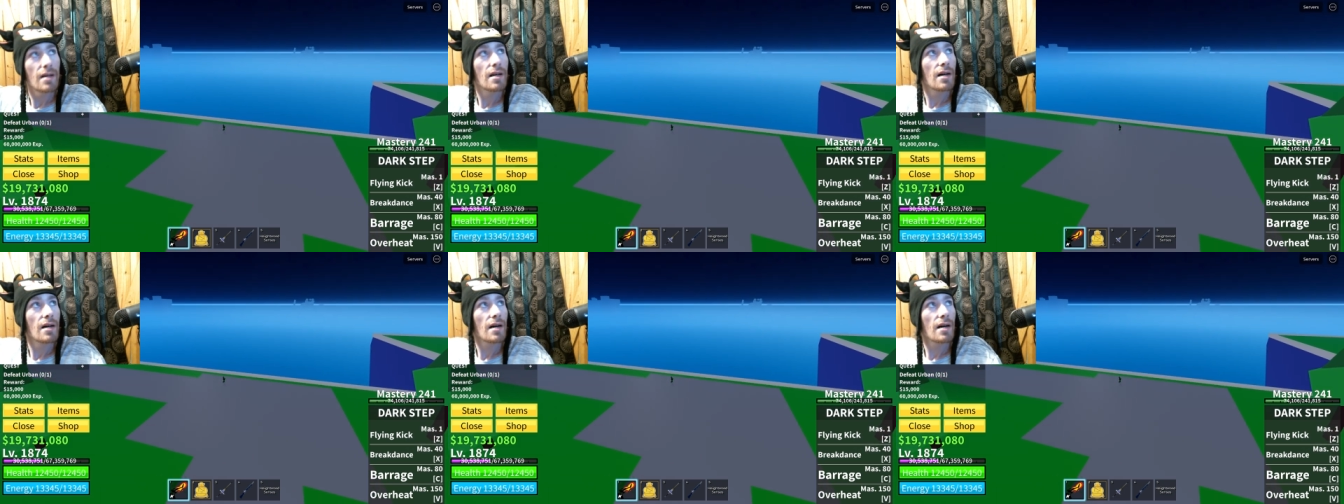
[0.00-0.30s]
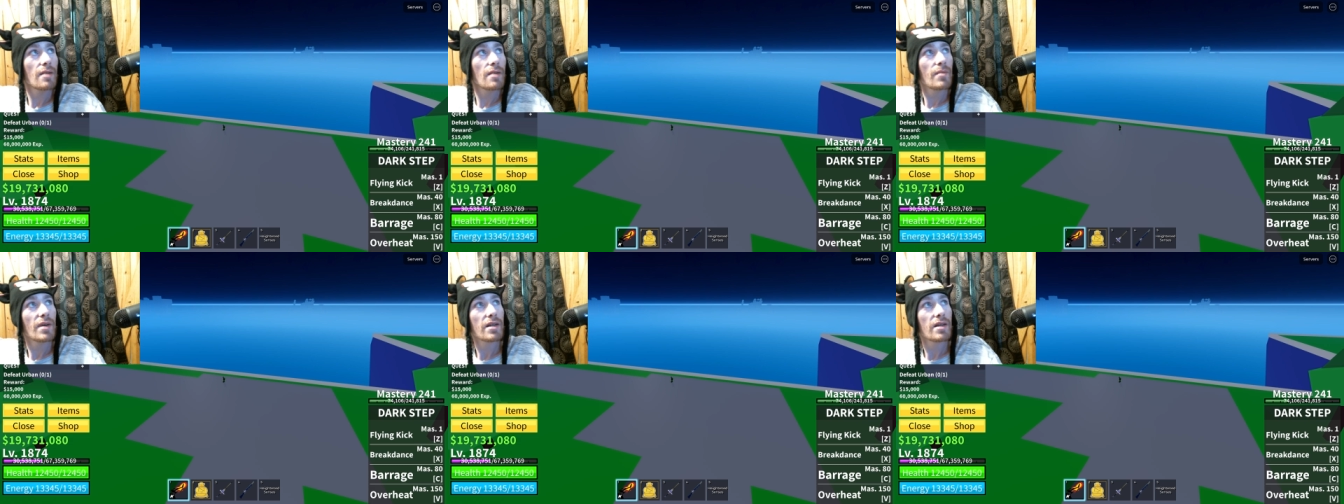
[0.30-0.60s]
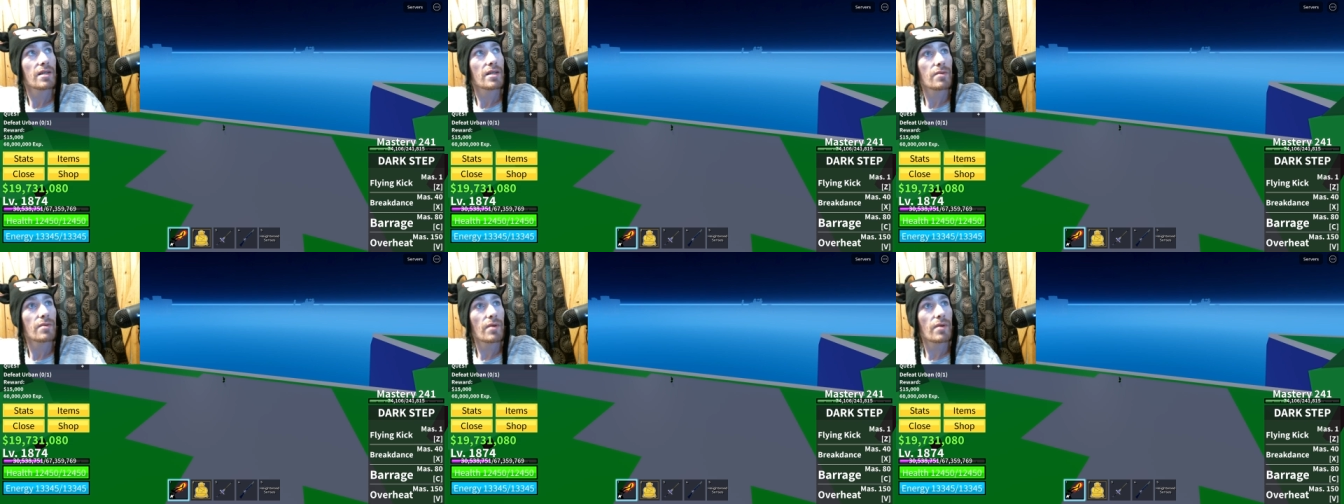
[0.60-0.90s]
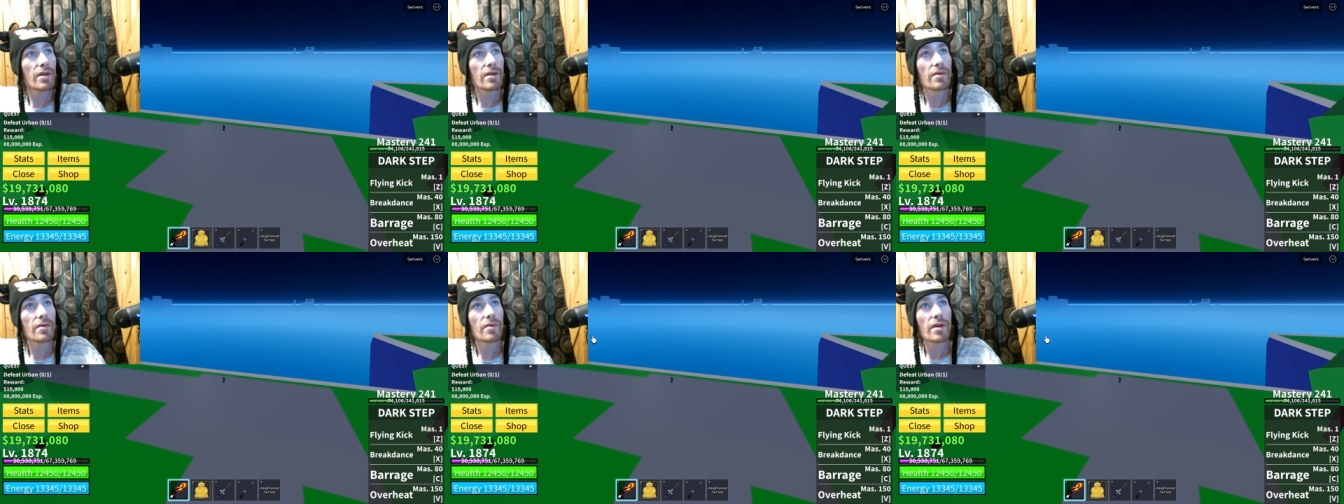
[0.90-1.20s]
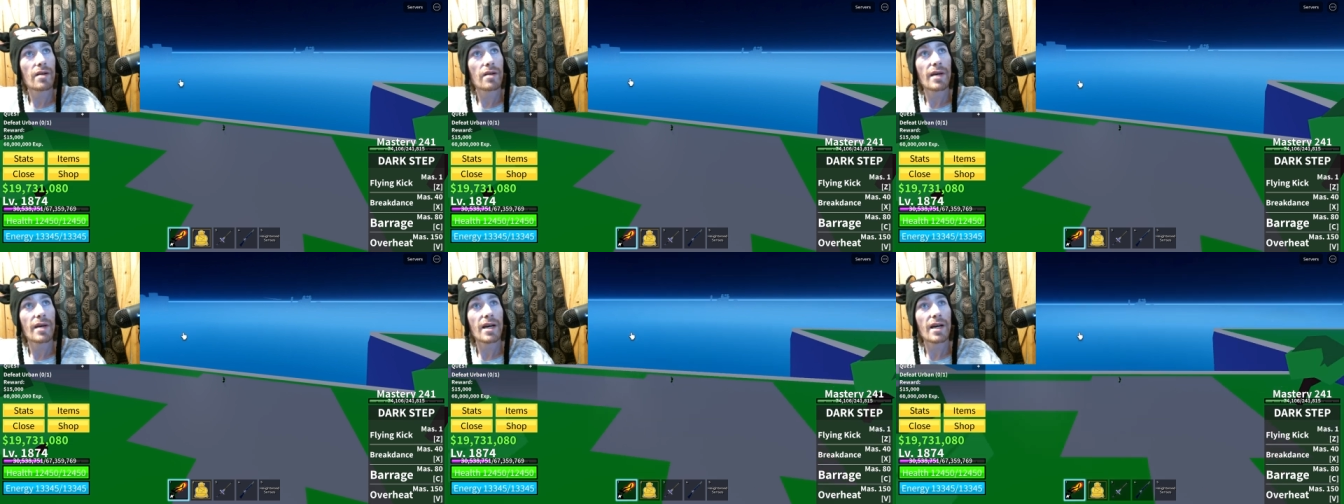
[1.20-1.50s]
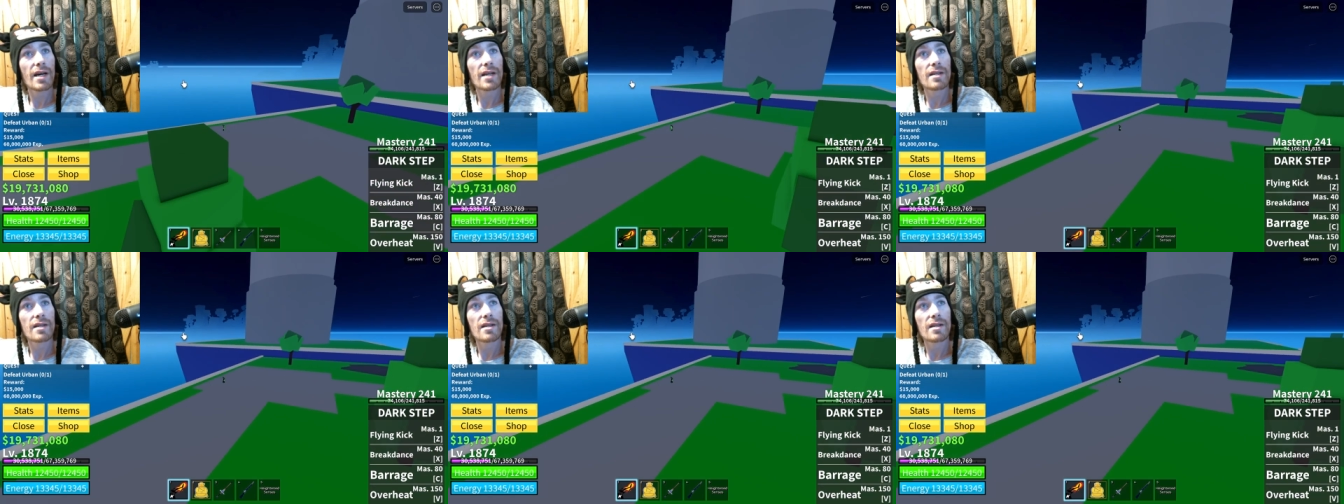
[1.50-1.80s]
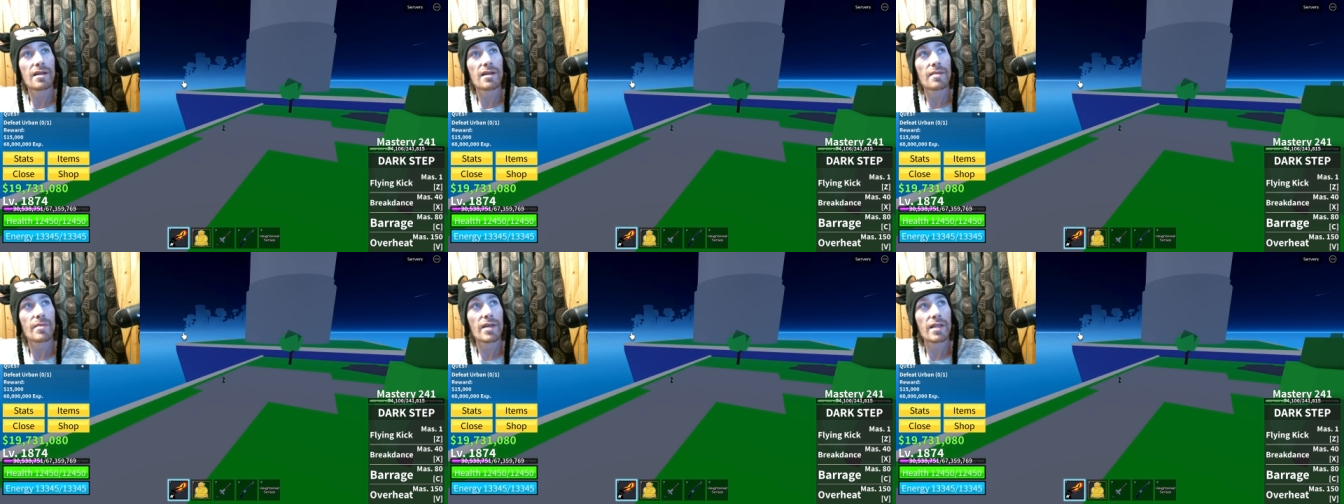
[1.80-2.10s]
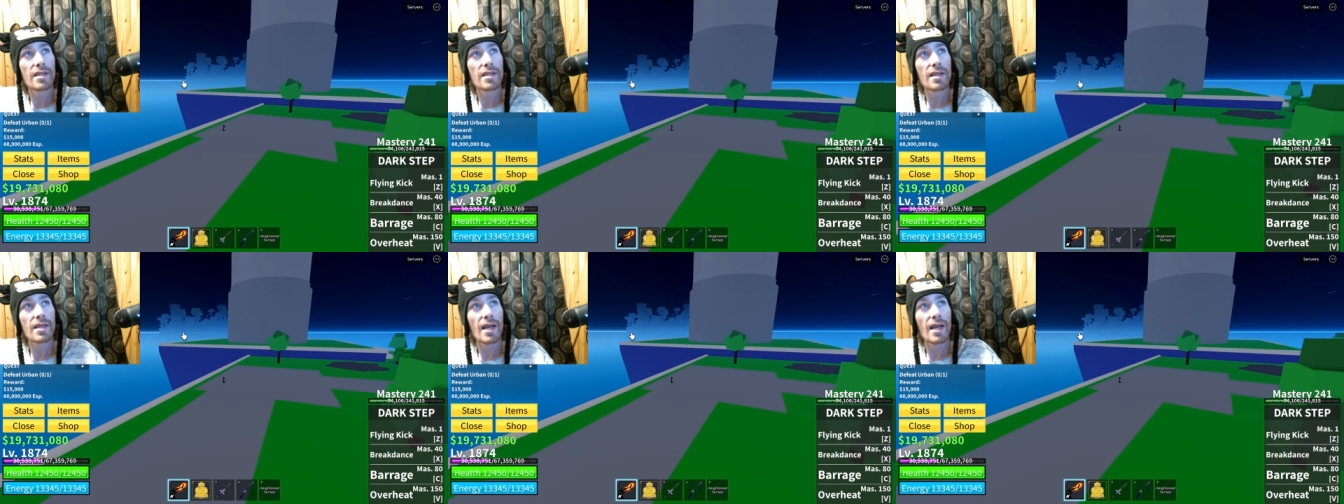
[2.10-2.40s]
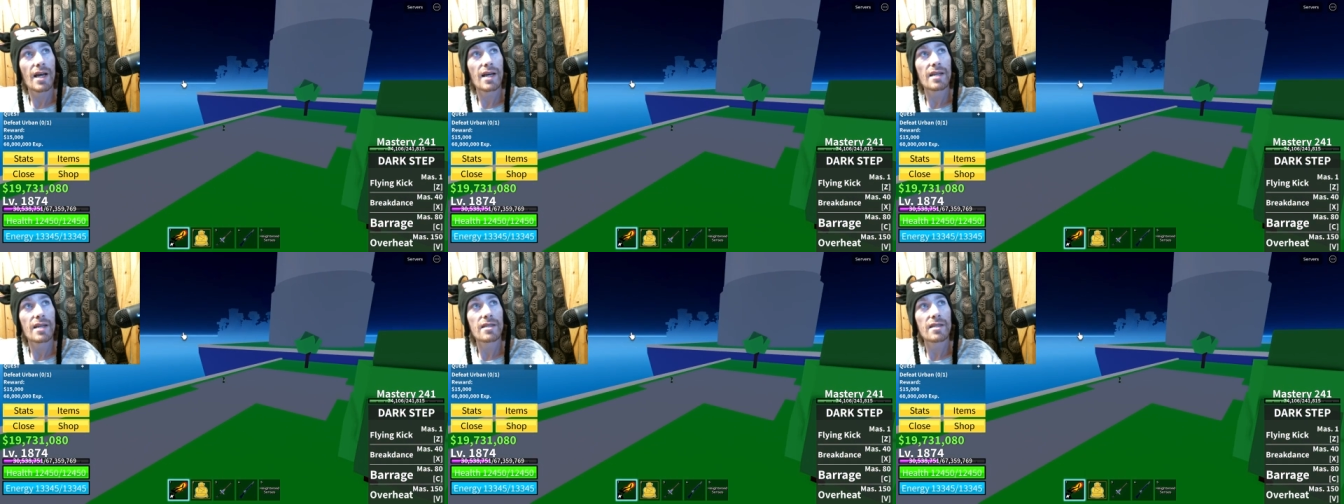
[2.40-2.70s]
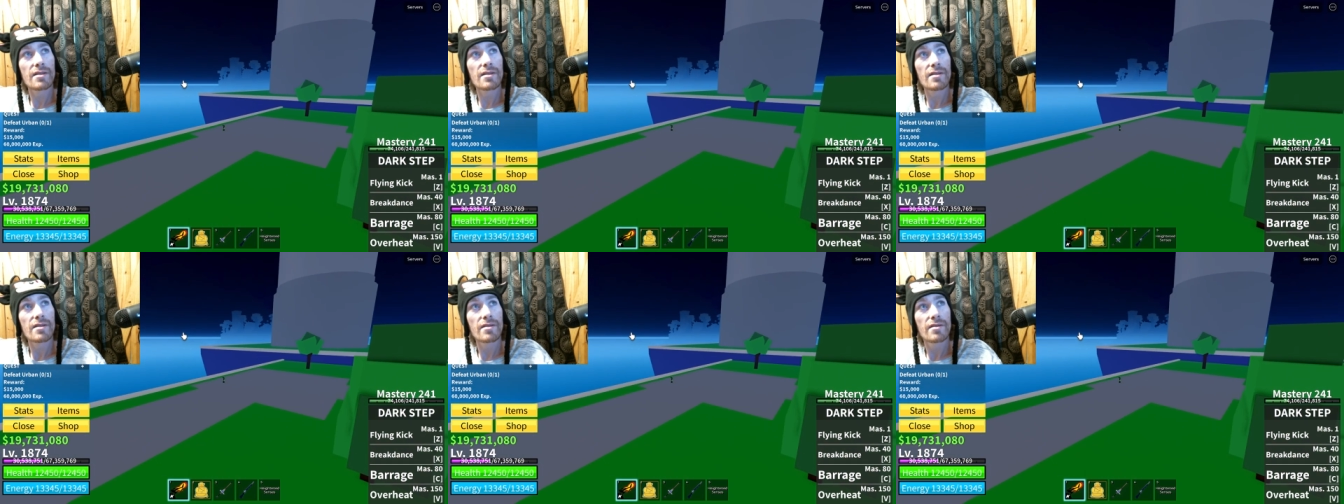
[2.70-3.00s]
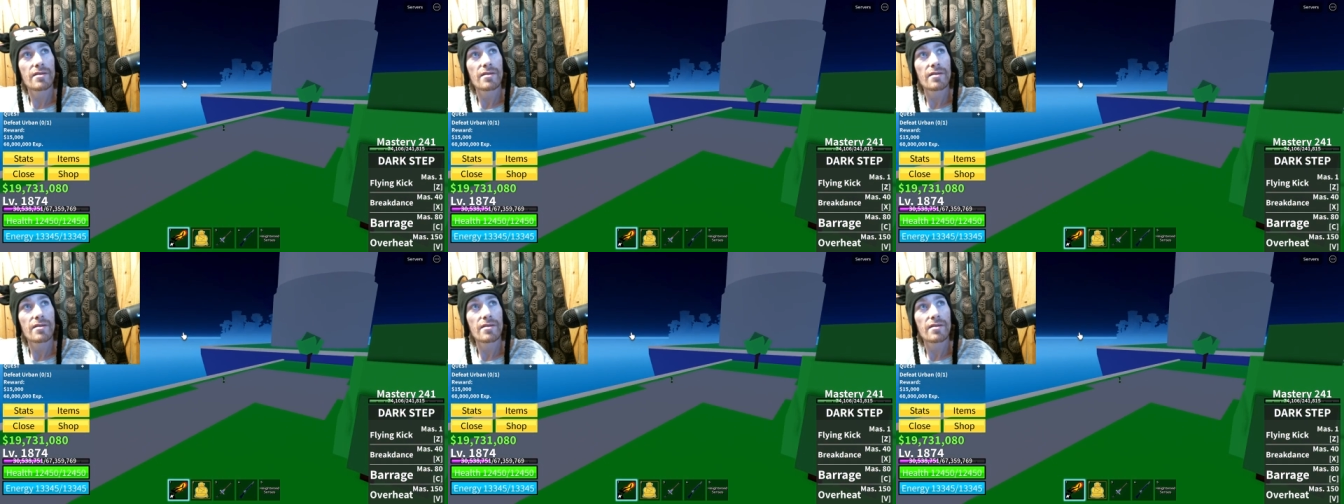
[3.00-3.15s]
Uh, monkey's wondering where I'm at. I'm at the castle.